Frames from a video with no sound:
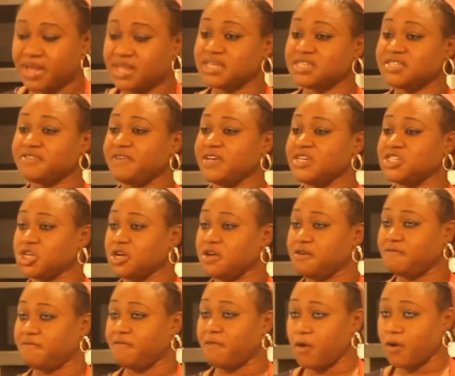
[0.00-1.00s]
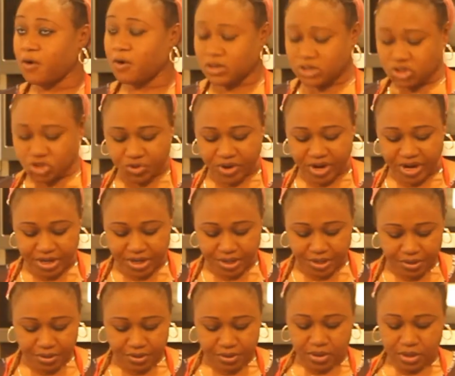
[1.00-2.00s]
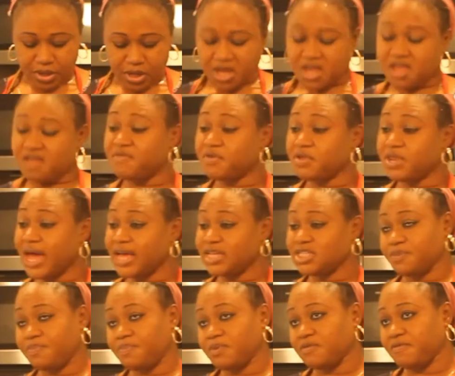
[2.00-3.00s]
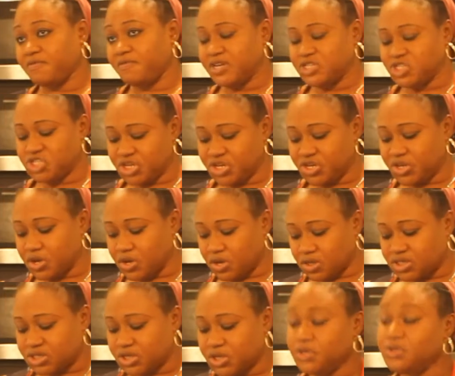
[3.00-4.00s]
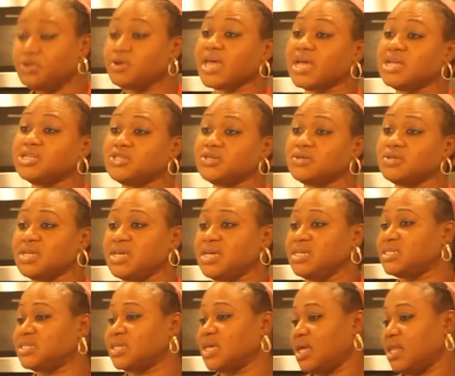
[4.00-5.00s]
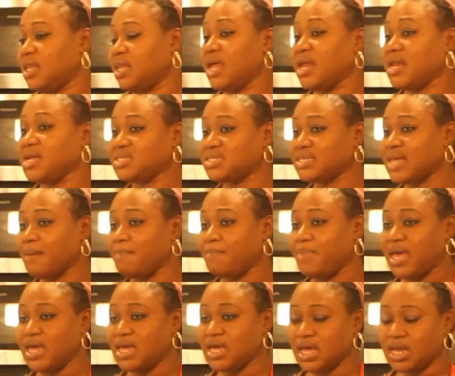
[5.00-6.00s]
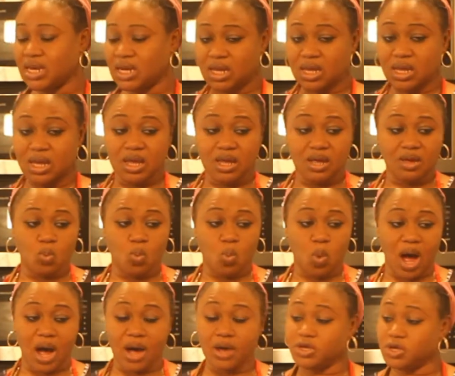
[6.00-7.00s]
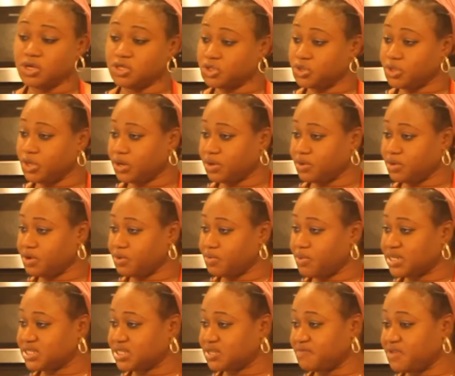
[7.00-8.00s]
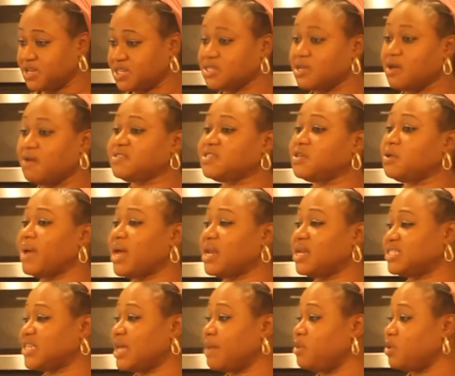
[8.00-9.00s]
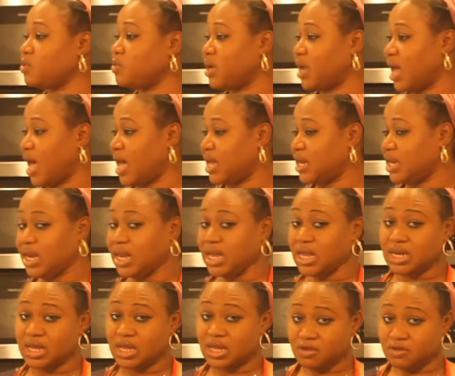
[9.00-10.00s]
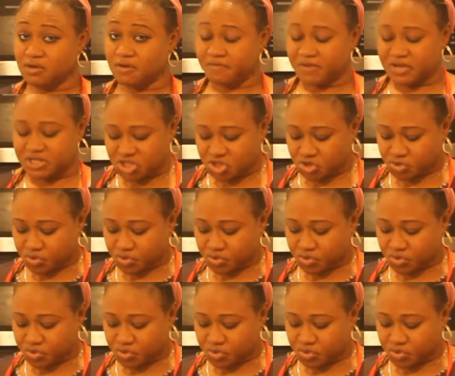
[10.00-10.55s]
this fish on 400. If you like to put fish in yours, you can do this, let it start baking while you do the rest of your stuff. So by the time you want to add it in, your fish is